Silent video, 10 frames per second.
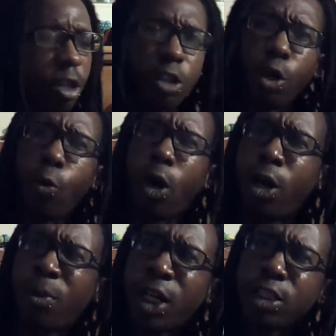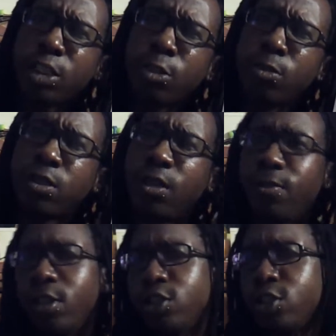Walmart exclusive,
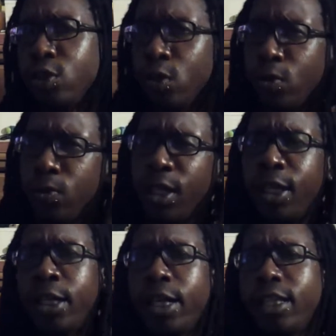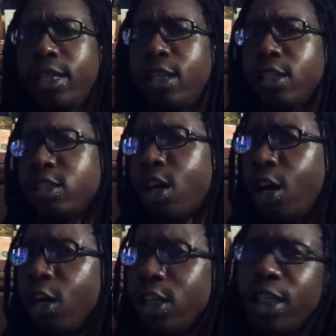the suit, and then the
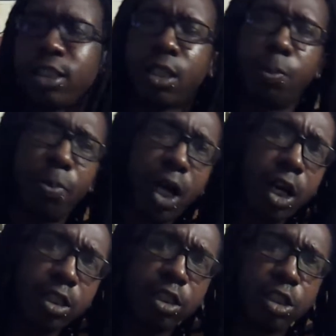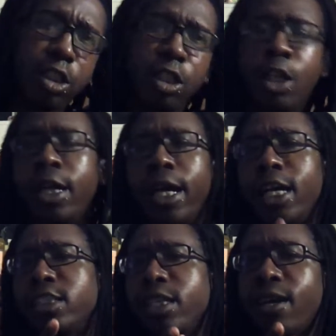Target is the boxer.
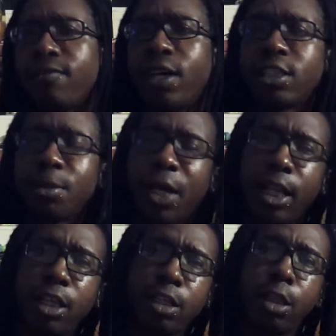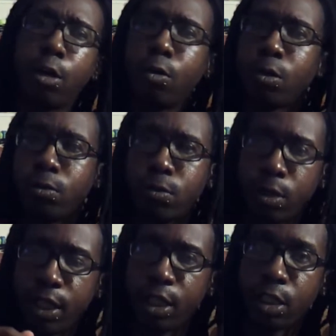Actually, I found somebody local
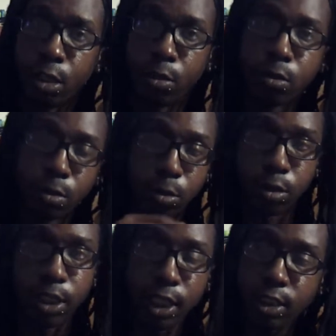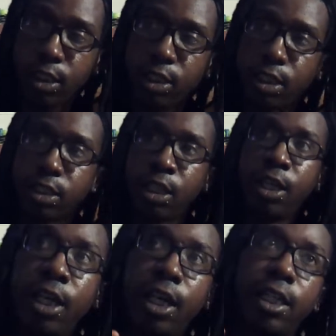on Craigslist,
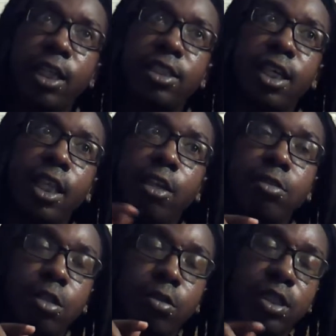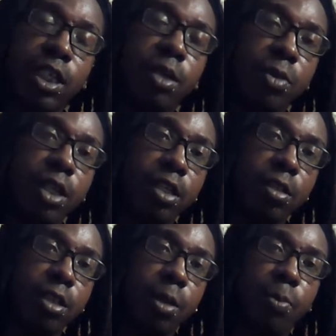and they said they was gonna sell me the
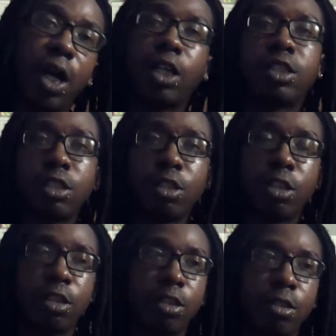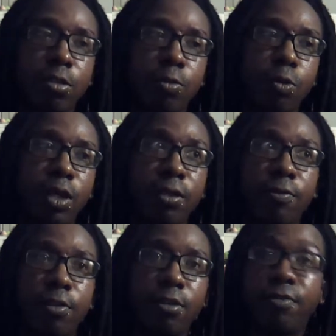boxer one
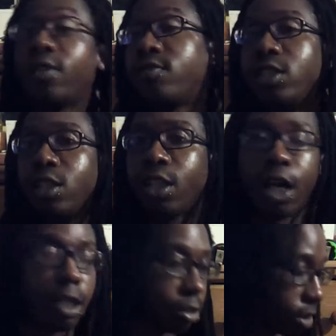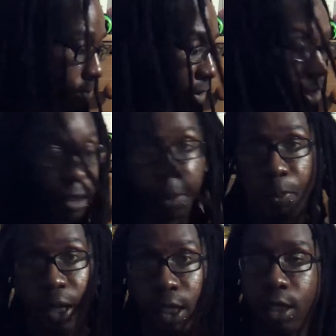for $15. I'm still
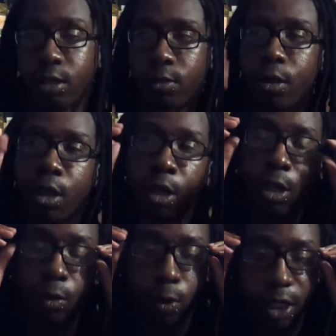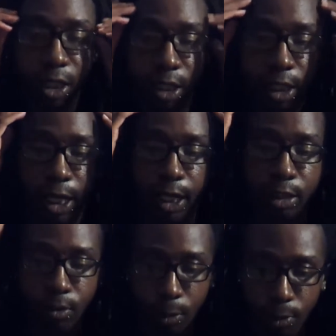debating whether or not
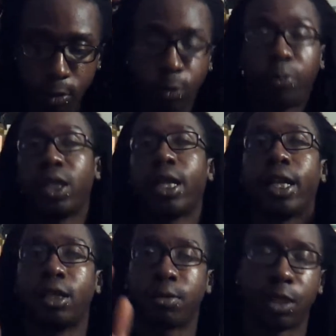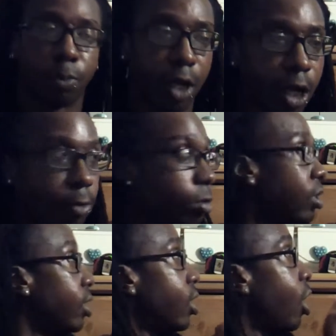do I want to go pick that up tomorrow,
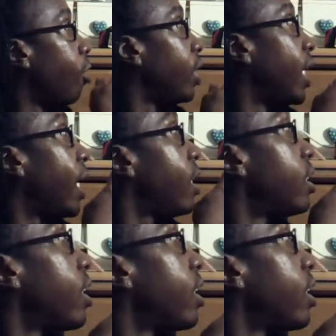since I already got this